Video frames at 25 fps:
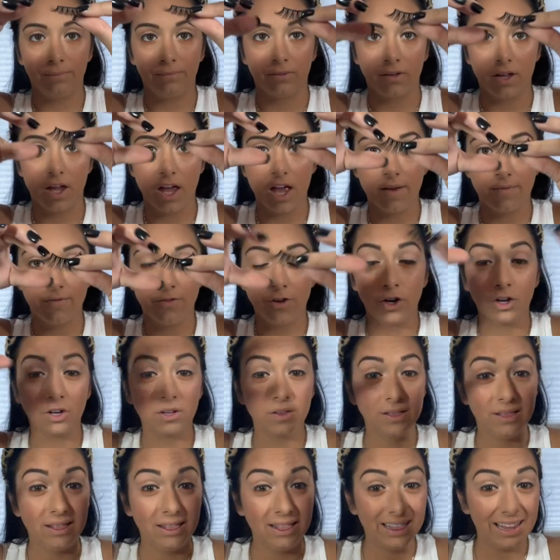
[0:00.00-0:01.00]
If your
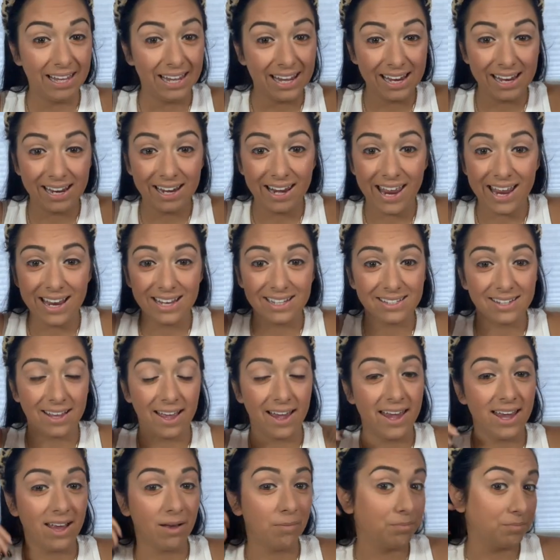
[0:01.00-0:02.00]
lid is
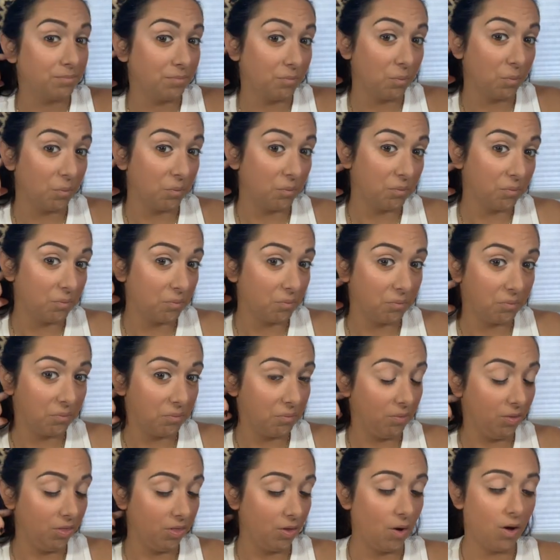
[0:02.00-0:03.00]
like
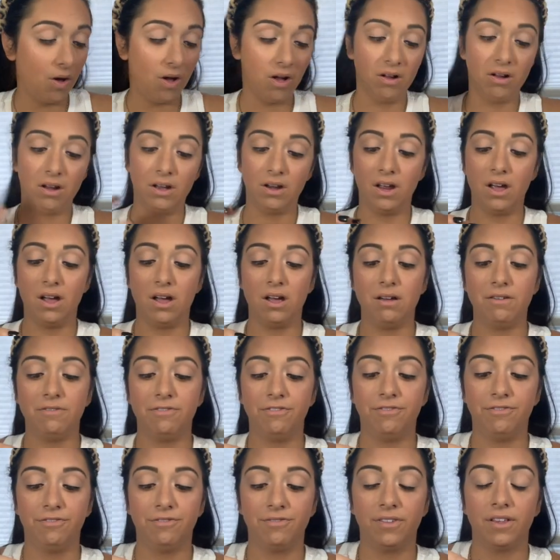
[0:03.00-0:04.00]
long
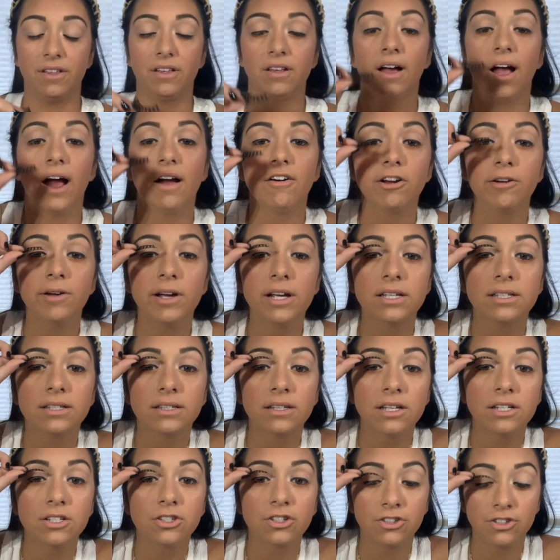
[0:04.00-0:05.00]
enough, everybody's
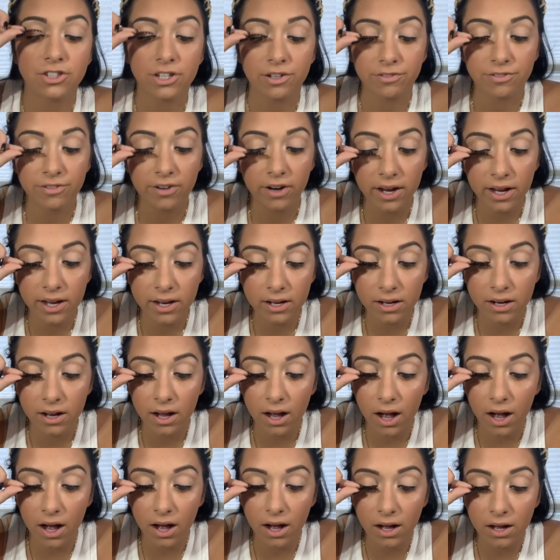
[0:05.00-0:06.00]
lids are different.
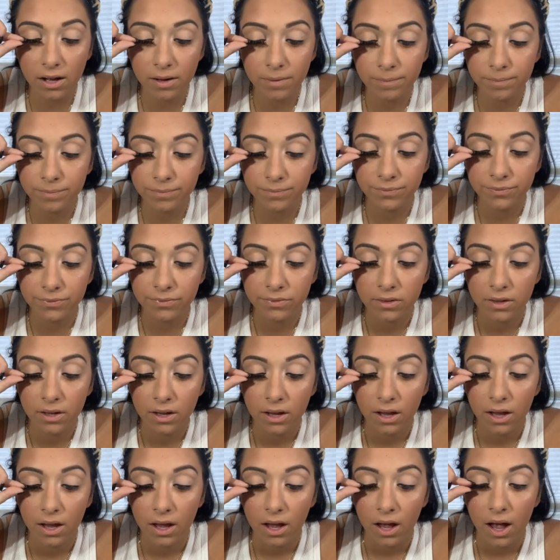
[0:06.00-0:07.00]

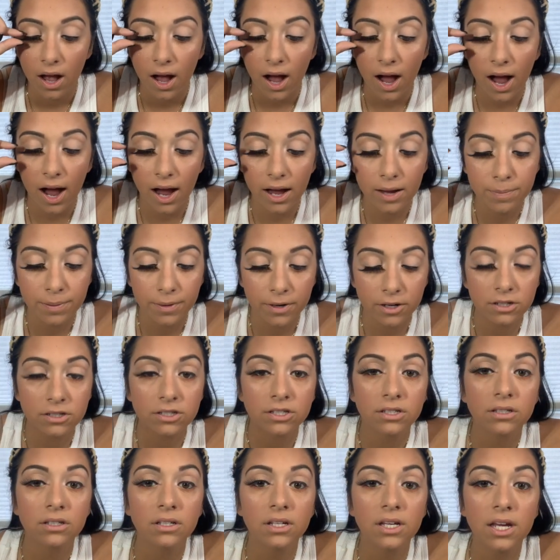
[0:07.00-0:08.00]
I
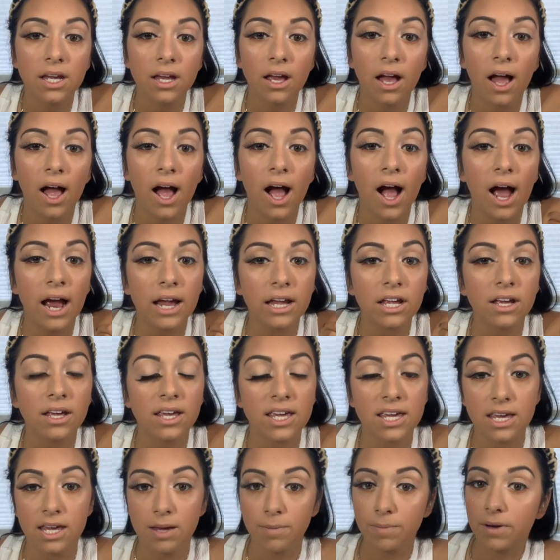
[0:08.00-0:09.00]
personally, I could
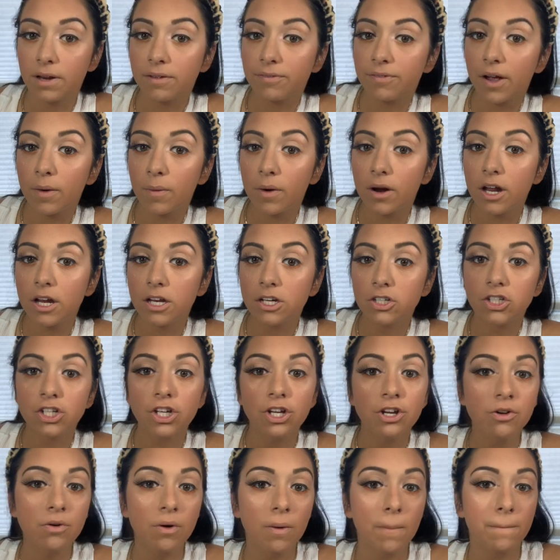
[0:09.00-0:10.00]
keep it if I wanted
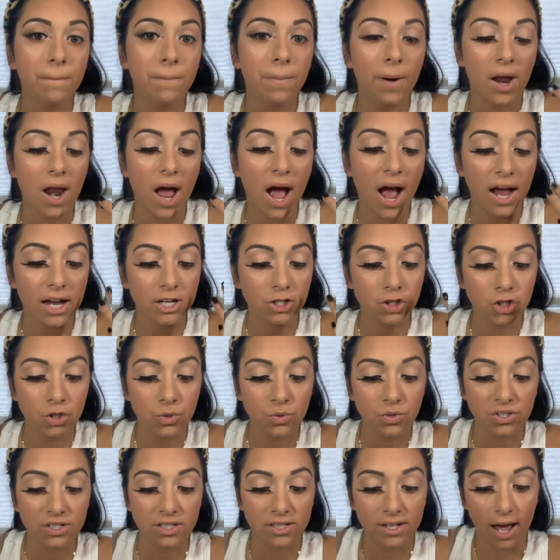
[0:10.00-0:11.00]
to, but I
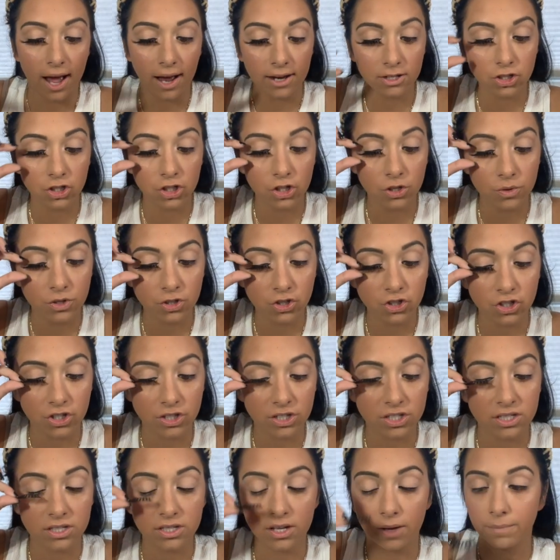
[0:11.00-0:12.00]
choose not to. It's
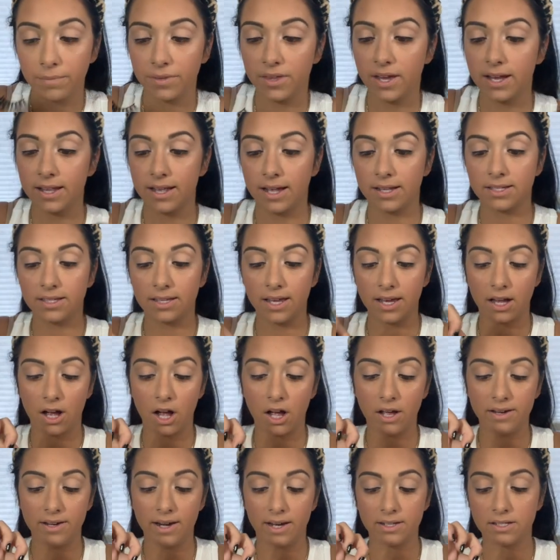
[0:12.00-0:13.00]
just something that's like
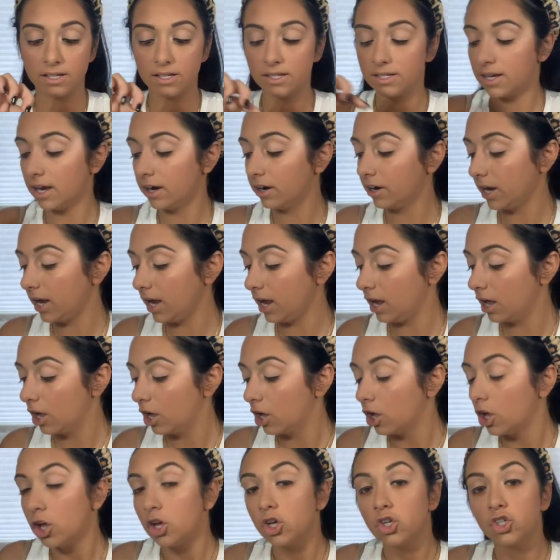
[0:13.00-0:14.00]
unnecessary.
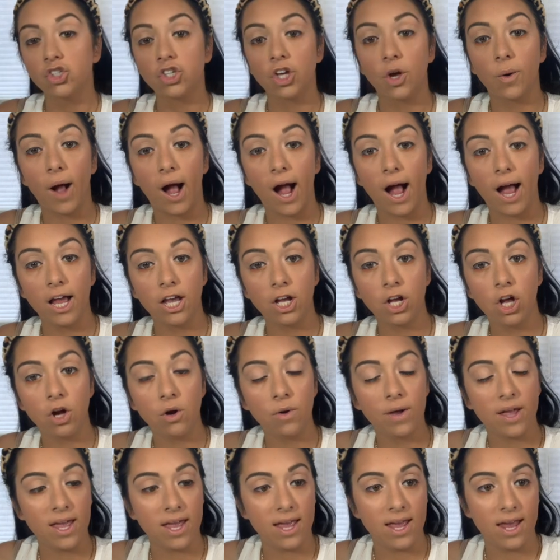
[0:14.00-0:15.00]
So I
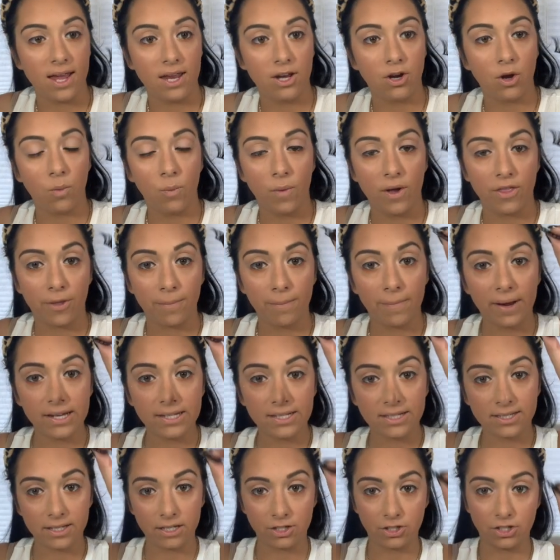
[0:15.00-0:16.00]
go in with my
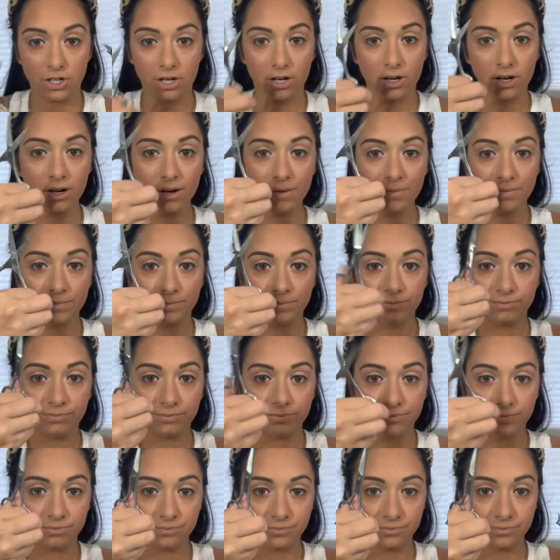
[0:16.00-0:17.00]
scissor
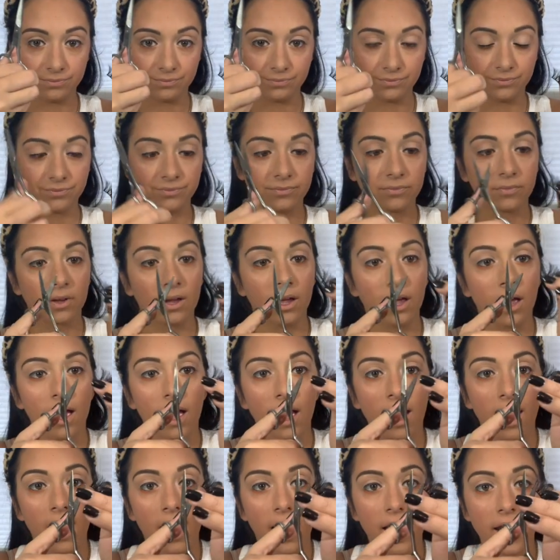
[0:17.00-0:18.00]

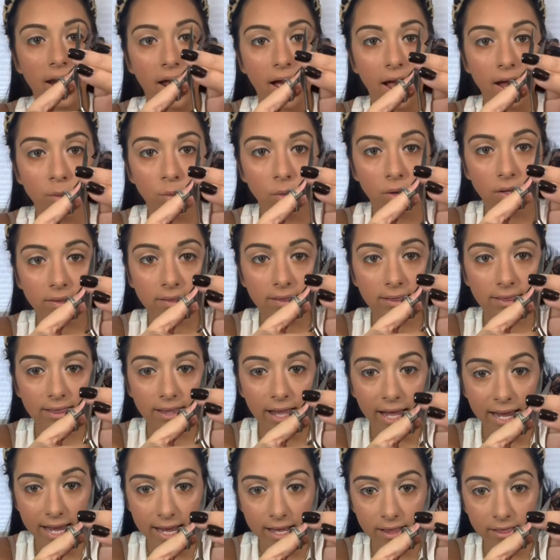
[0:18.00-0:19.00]
and I will
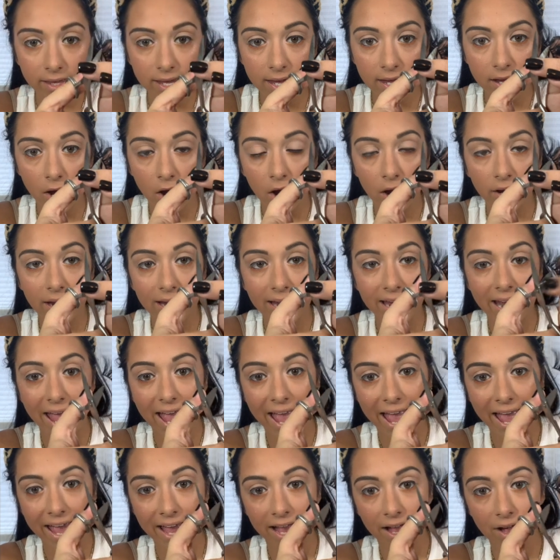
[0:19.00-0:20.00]
lightly on an
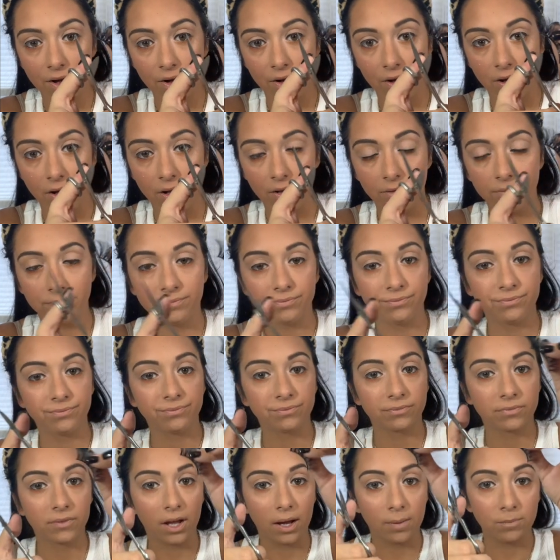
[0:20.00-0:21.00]
angle,
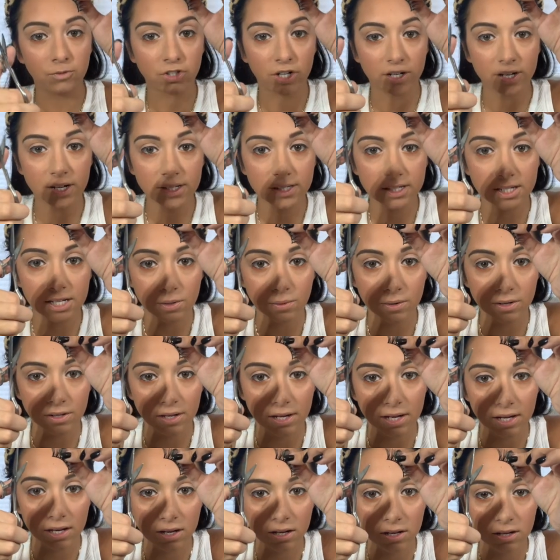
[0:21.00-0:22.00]
I'm trying to see where
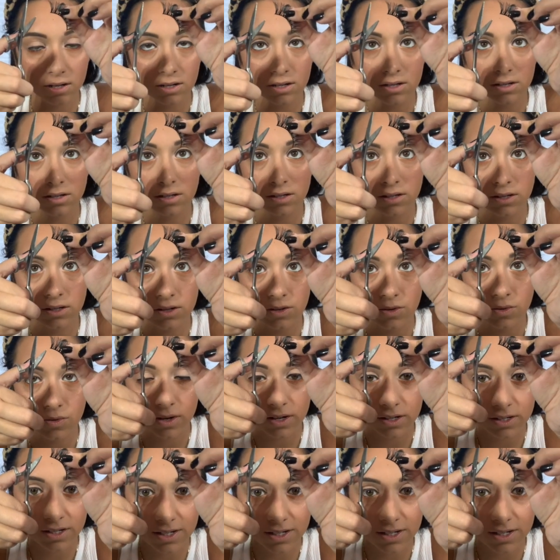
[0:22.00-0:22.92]
like you guys can